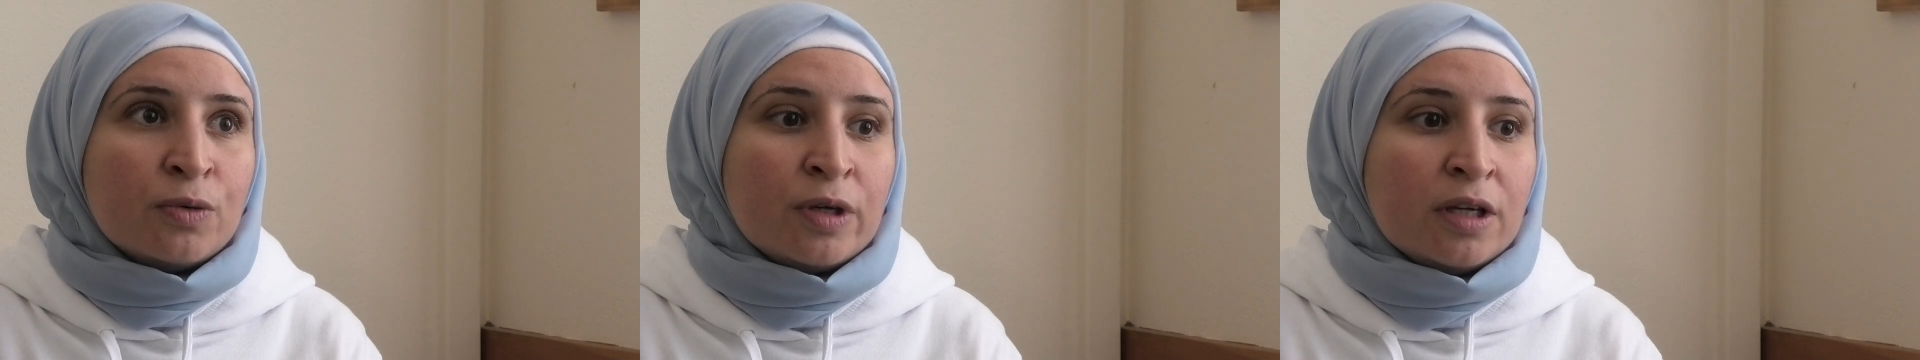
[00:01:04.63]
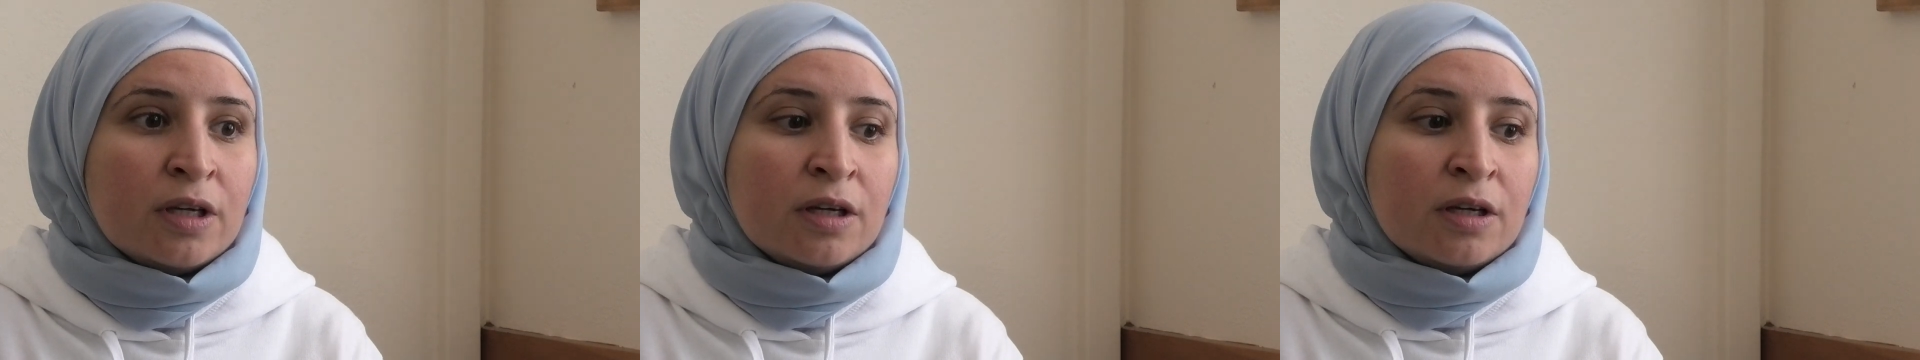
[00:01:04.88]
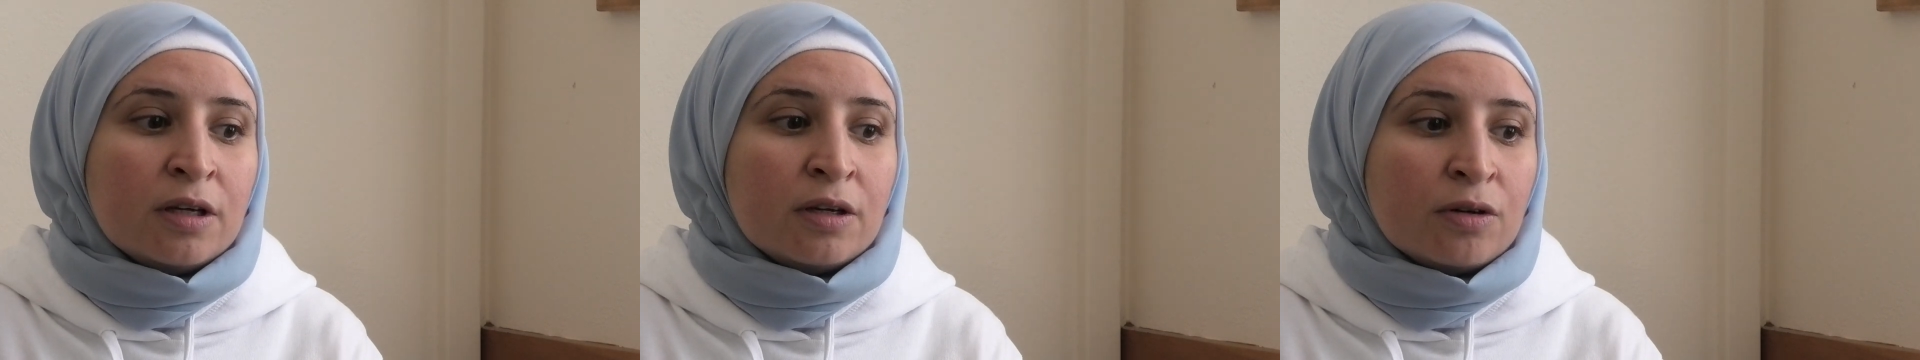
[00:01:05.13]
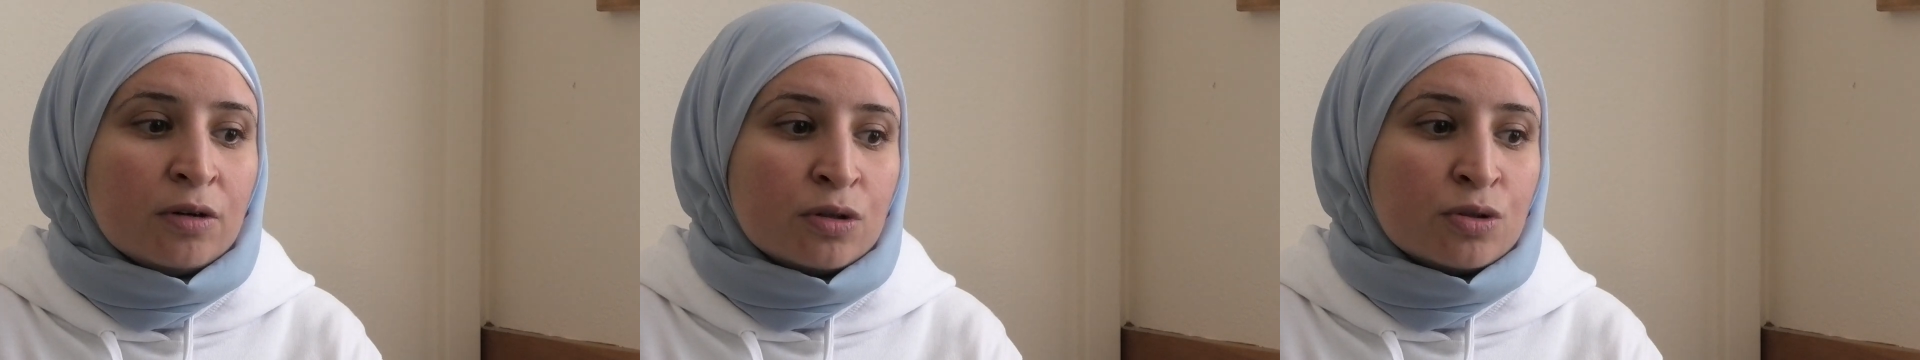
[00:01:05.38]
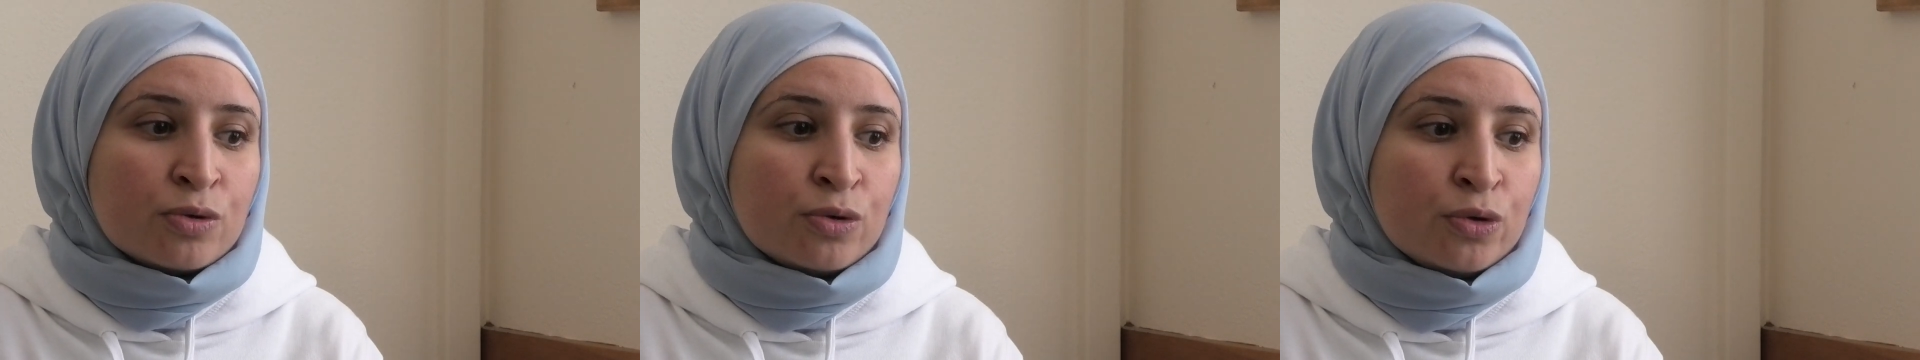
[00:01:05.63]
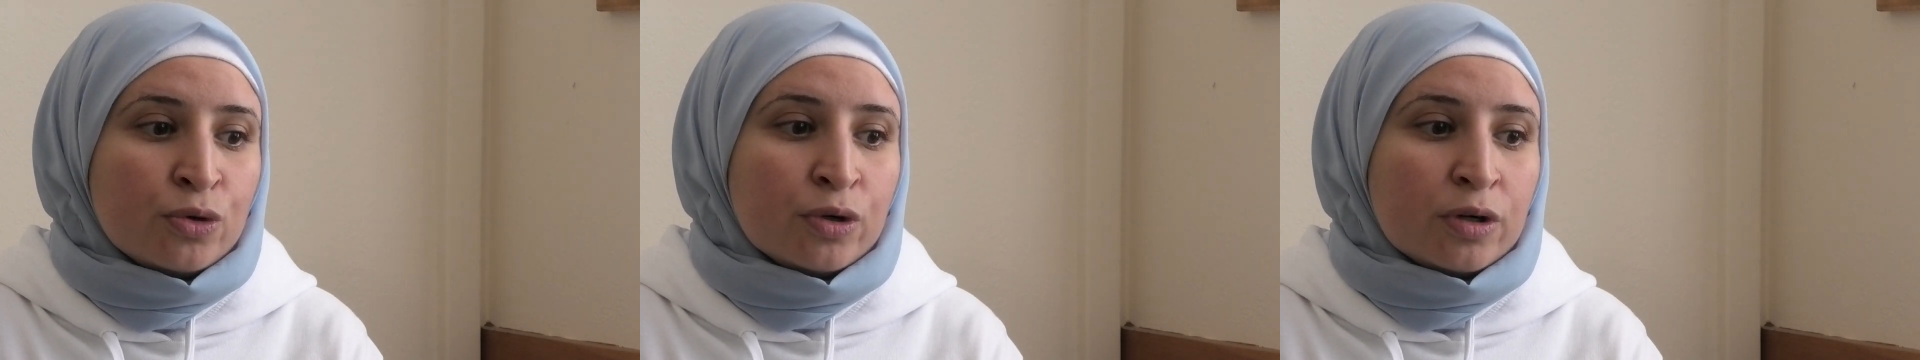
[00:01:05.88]
we go
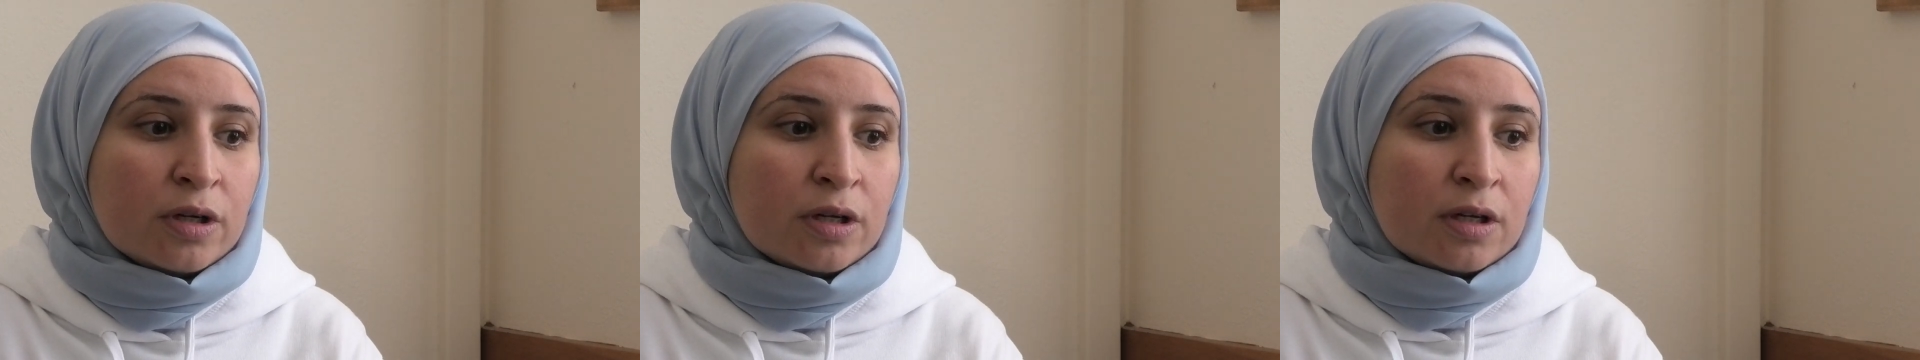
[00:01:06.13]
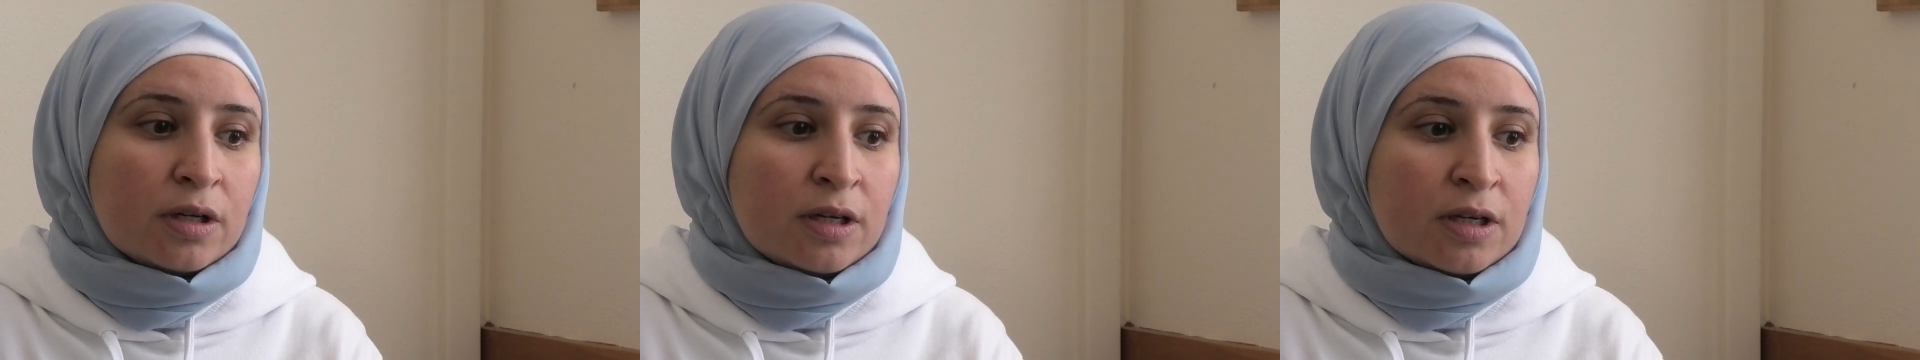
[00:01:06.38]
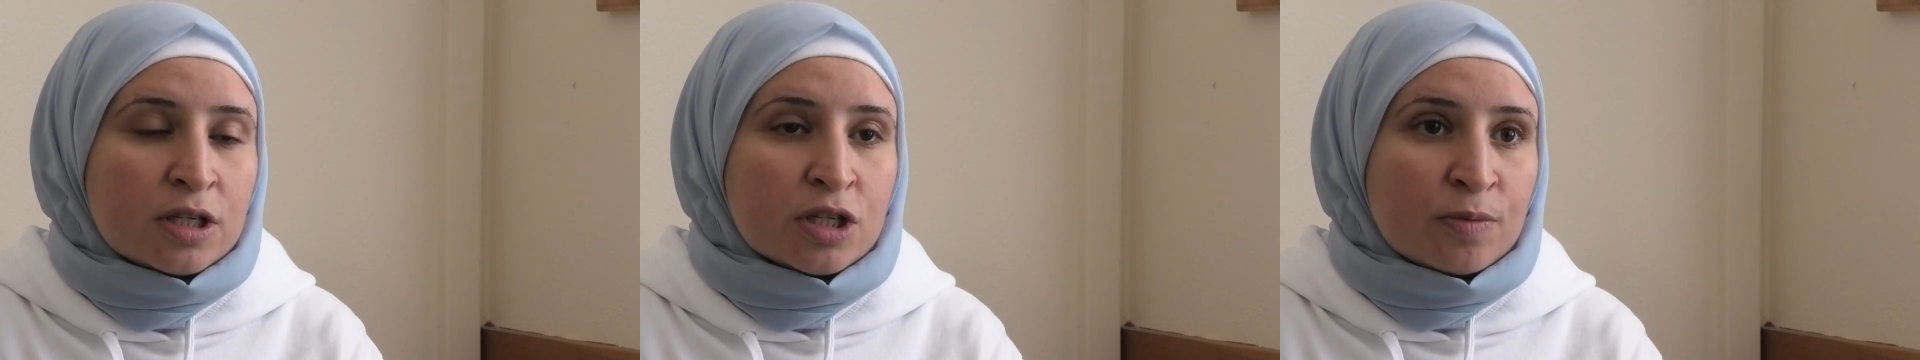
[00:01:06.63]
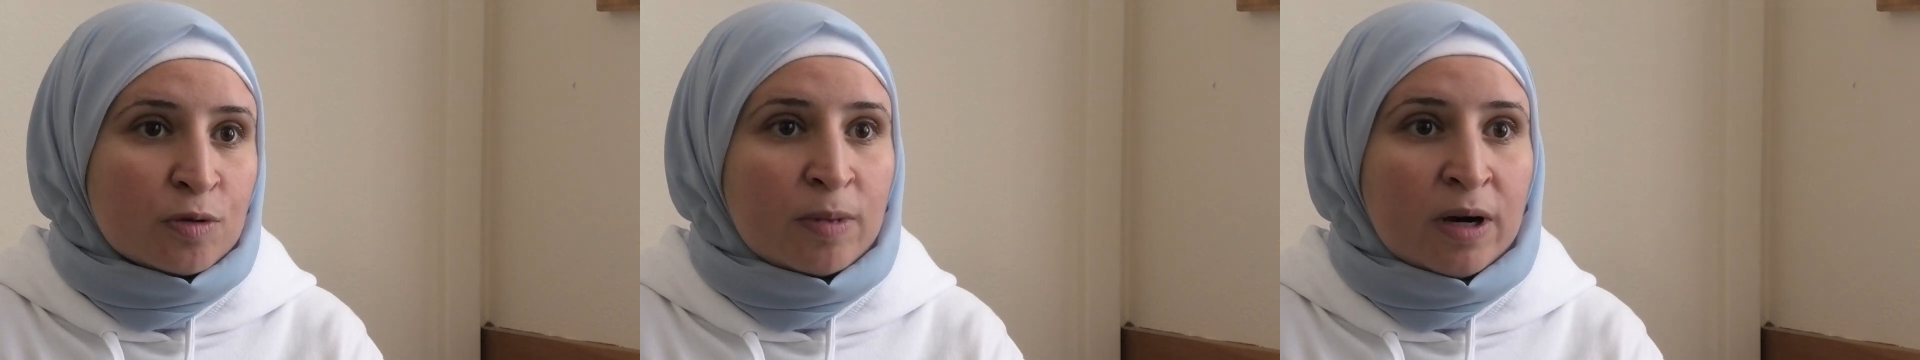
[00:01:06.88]
to Egypt